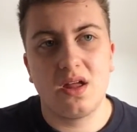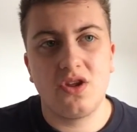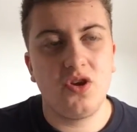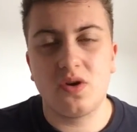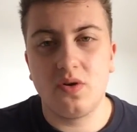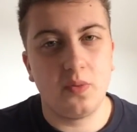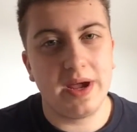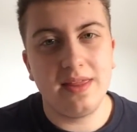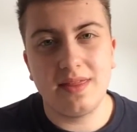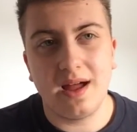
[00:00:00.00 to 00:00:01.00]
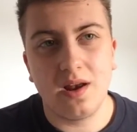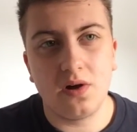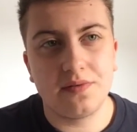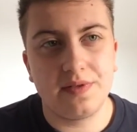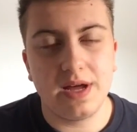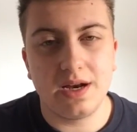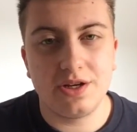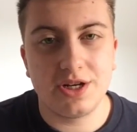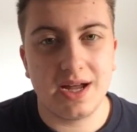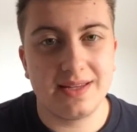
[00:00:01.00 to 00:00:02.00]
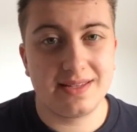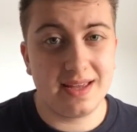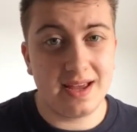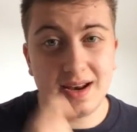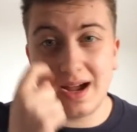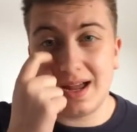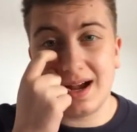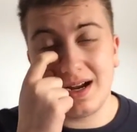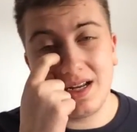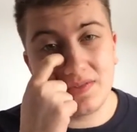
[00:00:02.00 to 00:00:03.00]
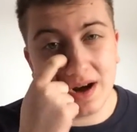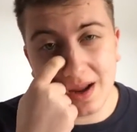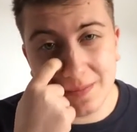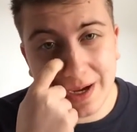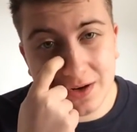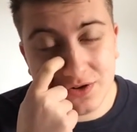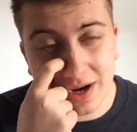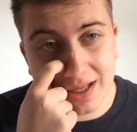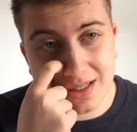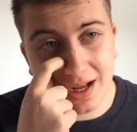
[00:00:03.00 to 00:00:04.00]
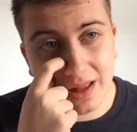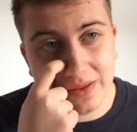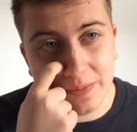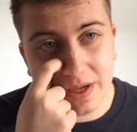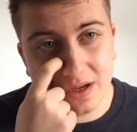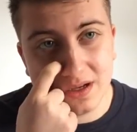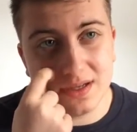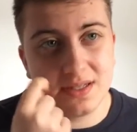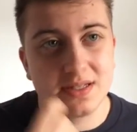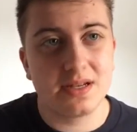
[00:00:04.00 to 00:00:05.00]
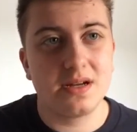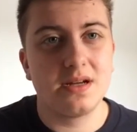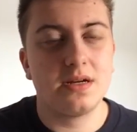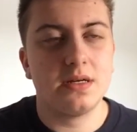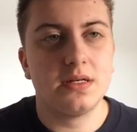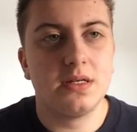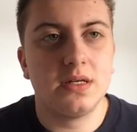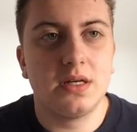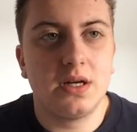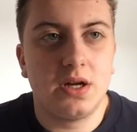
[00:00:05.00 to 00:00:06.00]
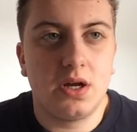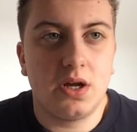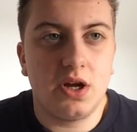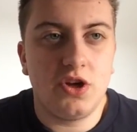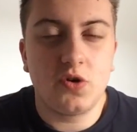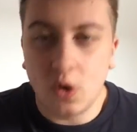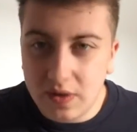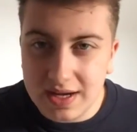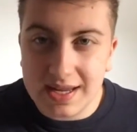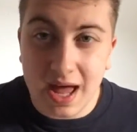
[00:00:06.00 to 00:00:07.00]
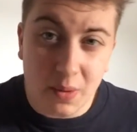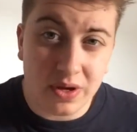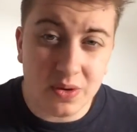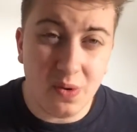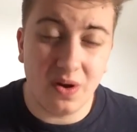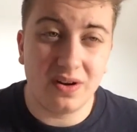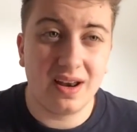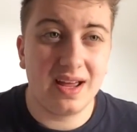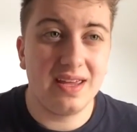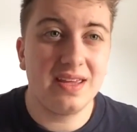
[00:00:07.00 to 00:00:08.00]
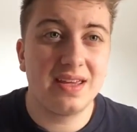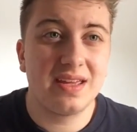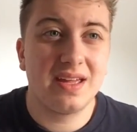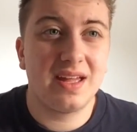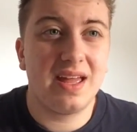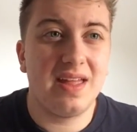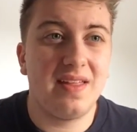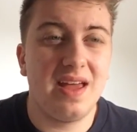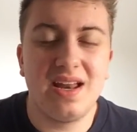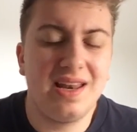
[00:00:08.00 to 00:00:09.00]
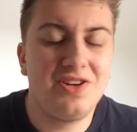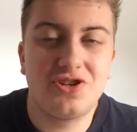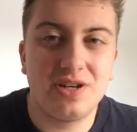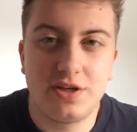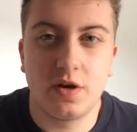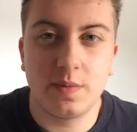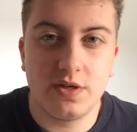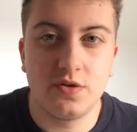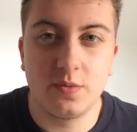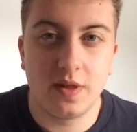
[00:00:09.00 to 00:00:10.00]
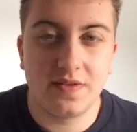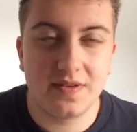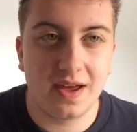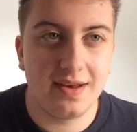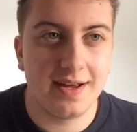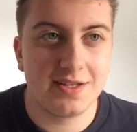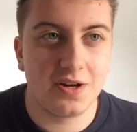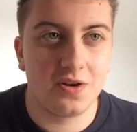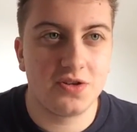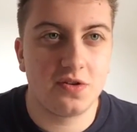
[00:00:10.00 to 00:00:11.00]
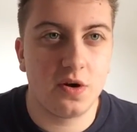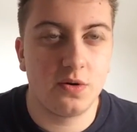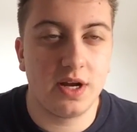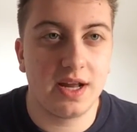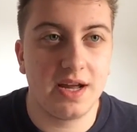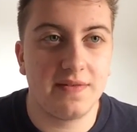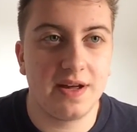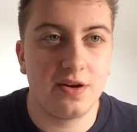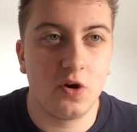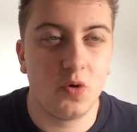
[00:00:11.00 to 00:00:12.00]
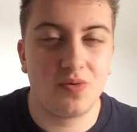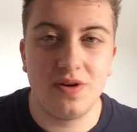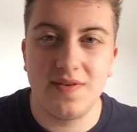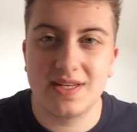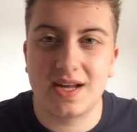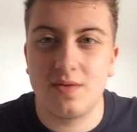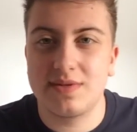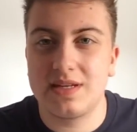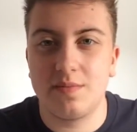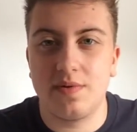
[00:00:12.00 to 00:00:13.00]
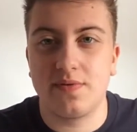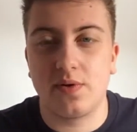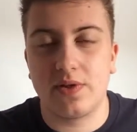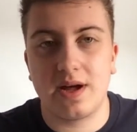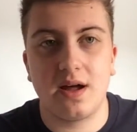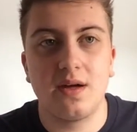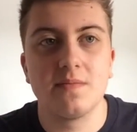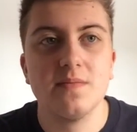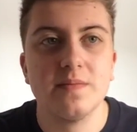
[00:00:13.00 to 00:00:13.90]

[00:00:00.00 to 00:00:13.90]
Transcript: you could wait that long for the NHS, then I highly recommend Transhealth, because you go there to get what you want. Like, it literally took me 2 months to get testosterone, and I've had no previous counselling before that.